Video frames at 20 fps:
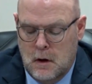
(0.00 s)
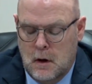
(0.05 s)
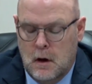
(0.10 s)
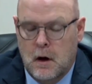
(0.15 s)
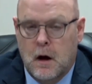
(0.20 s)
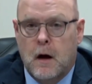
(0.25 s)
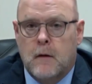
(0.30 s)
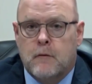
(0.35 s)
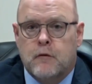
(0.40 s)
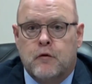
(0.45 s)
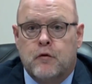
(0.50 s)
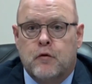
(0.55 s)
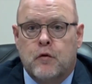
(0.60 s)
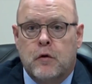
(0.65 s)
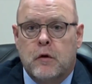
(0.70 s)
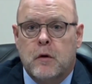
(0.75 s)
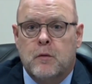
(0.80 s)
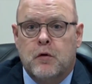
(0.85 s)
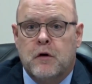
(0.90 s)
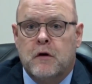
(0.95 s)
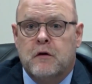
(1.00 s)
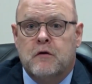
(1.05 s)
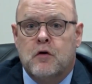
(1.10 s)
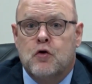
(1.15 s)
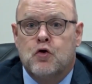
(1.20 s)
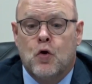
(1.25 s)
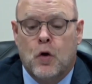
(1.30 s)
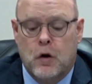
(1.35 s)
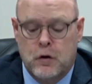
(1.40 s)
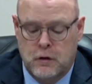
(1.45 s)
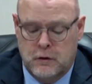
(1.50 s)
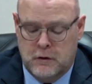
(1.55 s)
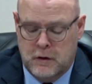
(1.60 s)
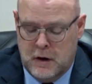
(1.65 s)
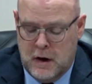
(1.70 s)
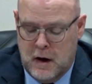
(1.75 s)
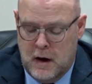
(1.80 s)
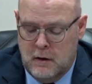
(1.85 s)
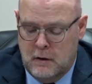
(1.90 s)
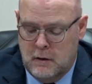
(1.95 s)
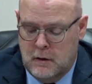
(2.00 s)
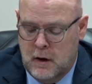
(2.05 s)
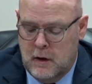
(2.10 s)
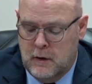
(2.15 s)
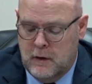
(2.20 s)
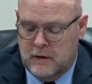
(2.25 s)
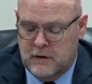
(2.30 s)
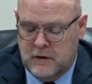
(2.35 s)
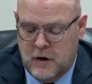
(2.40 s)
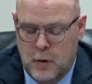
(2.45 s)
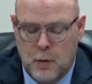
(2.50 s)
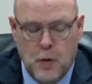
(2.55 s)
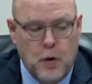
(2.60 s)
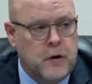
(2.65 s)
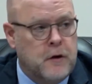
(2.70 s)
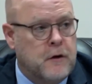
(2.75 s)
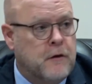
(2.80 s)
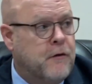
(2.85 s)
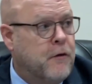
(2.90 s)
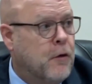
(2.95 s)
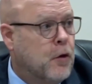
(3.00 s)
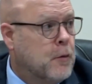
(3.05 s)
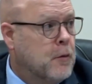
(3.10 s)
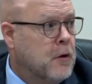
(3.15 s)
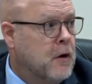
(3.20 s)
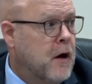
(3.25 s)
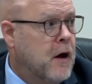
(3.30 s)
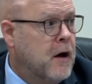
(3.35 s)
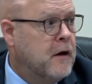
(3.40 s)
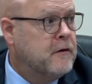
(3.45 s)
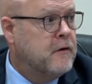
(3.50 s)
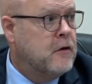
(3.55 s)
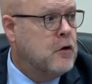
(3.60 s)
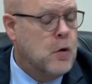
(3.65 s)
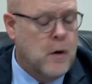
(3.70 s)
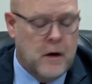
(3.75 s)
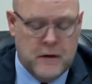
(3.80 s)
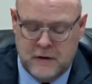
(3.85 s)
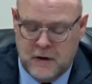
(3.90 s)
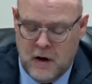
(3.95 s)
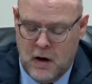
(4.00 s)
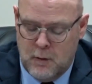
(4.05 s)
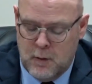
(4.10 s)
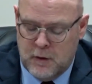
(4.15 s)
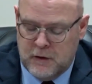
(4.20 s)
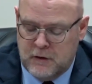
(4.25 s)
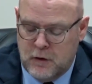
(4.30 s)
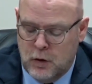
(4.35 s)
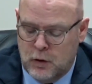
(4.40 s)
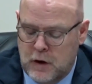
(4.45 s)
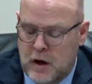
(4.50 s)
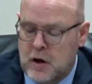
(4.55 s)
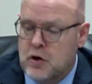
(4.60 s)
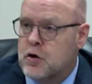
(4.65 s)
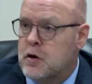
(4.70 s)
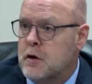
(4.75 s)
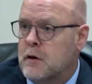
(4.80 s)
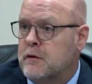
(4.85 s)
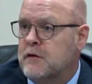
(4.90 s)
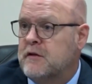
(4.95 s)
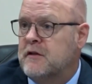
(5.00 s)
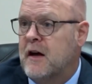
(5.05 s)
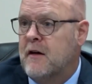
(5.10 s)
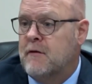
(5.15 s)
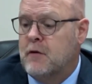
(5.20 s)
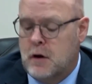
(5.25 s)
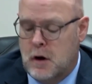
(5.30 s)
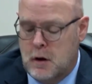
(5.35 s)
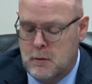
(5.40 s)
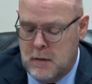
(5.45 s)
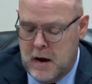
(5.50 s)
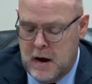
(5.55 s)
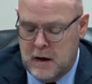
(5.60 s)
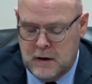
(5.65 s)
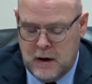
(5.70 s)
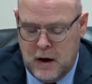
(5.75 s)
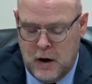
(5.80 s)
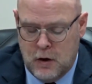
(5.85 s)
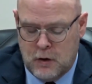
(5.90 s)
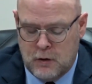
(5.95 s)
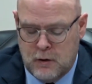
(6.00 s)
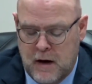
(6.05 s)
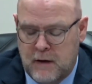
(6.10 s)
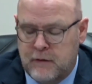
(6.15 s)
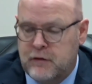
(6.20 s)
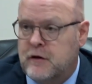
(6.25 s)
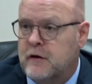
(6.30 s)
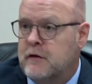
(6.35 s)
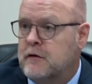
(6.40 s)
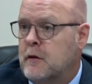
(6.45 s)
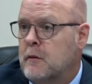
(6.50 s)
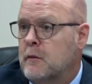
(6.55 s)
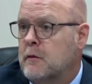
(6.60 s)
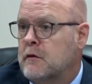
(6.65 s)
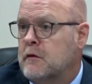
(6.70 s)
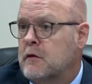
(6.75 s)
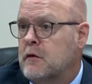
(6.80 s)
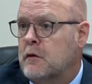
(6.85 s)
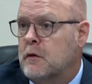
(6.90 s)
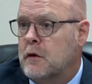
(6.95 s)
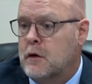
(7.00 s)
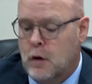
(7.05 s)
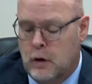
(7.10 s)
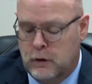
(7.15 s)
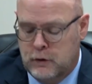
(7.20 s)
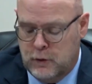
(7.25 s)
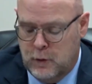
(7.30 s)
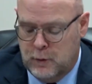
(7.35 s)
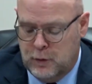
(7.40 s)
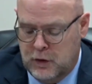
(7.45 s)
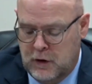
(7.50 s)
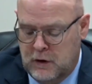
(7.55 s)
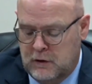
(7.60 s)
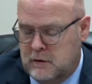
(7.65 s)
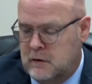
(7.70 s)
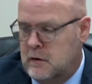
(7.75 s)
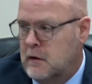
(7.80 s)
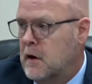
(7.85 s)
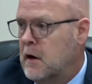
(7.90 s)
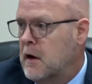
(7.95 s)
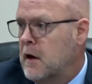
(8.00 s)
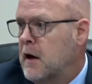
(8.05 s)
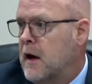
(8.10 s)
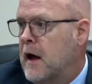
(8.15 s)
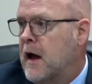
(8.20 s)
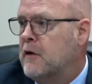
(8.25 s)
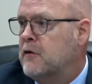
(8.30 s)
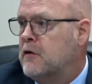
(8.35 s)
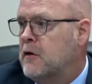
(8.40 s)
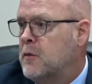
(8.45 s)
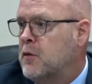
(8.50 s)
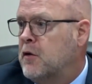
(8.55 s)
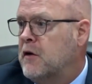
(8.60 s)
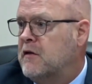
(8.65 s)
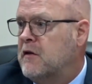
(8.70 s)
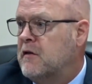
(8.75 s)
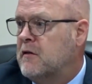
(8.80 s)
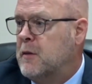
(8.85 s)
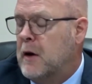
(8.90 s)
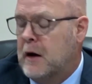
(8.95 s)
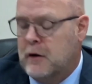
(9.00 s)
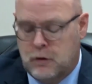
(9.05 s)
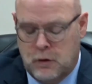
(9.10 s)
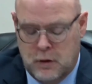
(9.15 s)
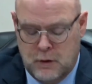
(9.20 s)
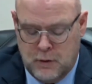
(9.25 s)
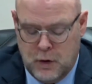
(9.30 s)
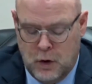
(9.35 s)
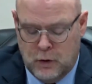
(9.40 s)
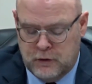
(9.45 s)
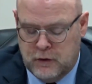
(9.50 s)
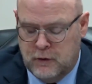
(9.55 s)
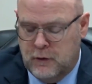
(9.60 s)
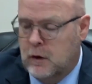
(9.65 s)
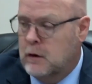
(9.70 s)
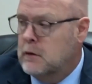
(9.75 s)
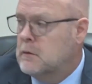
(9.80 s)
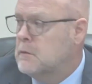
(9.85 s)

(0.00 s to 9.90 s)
I'm truly pleased to join you today in a ceremony to formalize the U.S. government's donation of 7 unmanned aircraft systems to the Kosovo Police and to the Police Inspectorate of Kosovo.